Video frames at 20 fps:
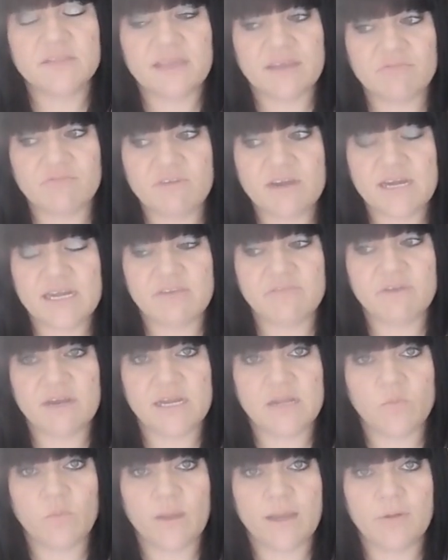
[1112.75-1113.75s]
There really,
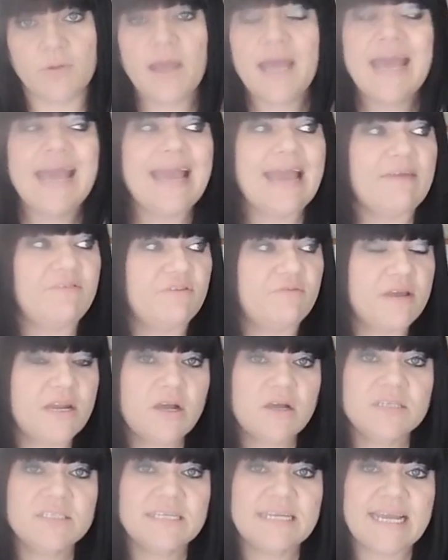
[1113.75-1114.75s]
really will. If you're in
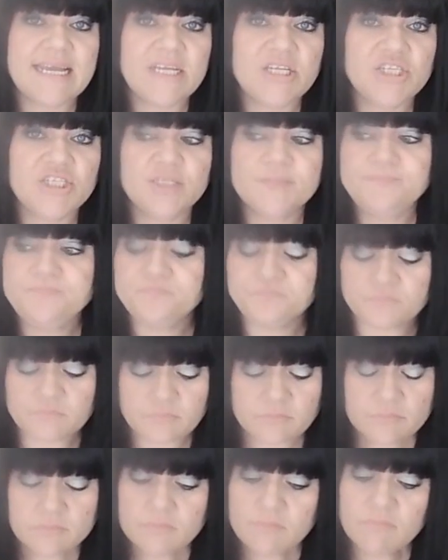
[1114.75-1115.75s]
isolation,
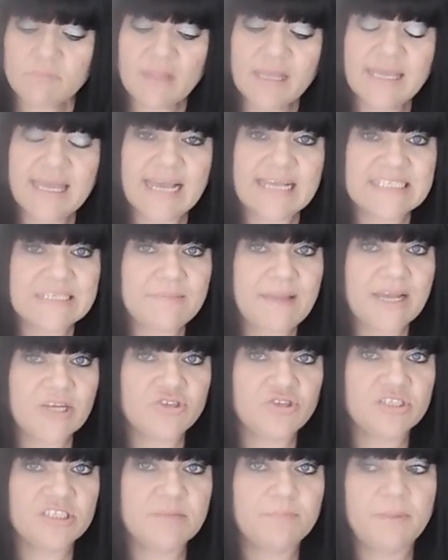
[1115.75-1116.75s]
get some
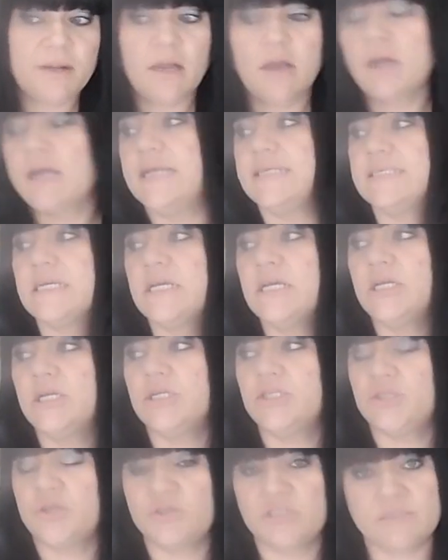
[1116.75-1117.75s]
extra supplies,
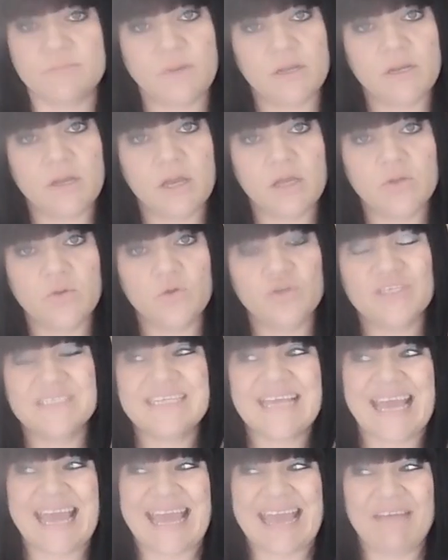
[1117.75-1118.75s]
do some online orders
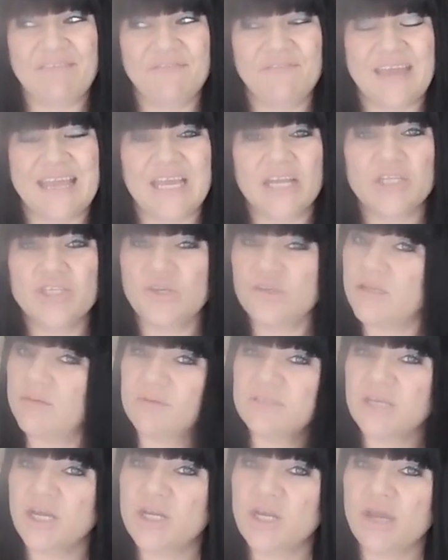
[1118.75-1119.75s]
if they can do them,
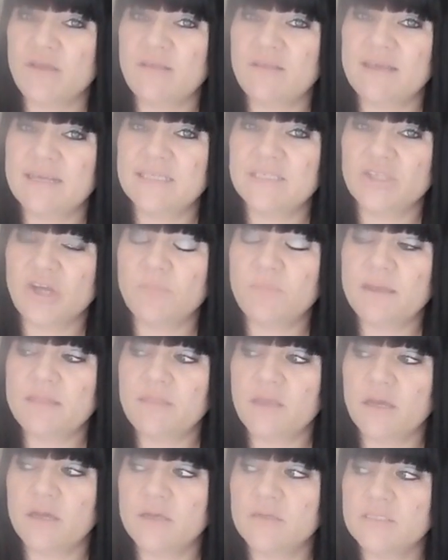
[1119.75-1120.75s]
because I know that they're stopping
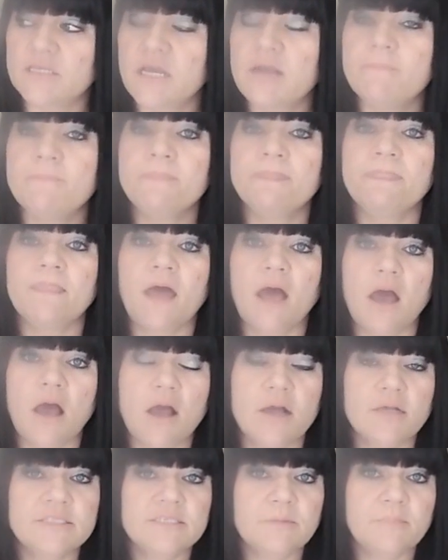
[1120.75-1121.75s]
those.
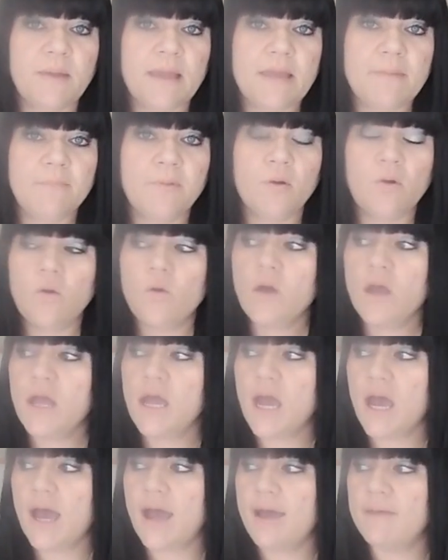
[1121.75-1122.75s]
Ask people
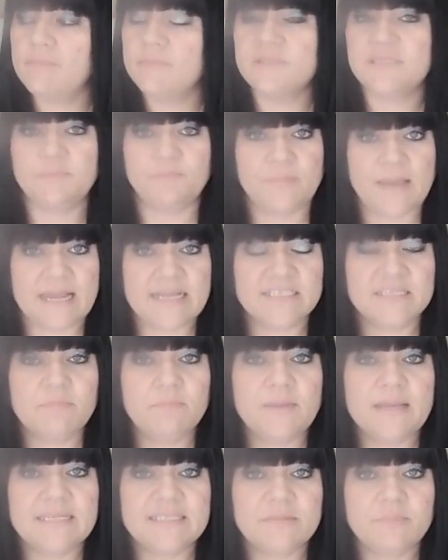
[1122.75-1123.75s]
to pick some
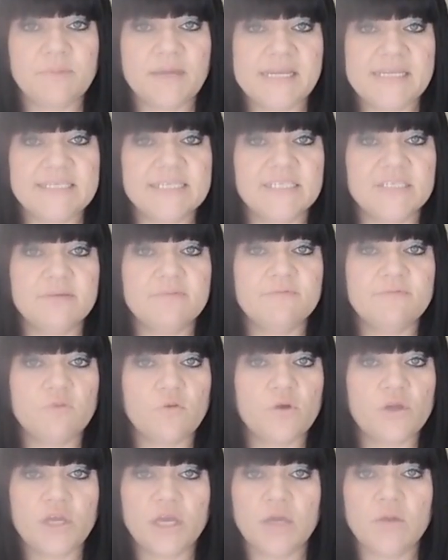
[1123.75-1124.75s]
bits and pieces up
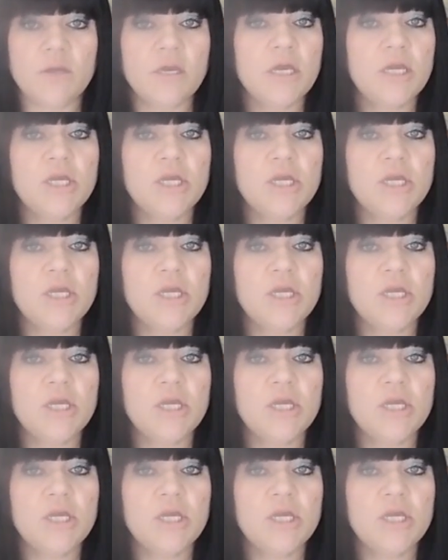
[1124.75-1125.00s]
for you.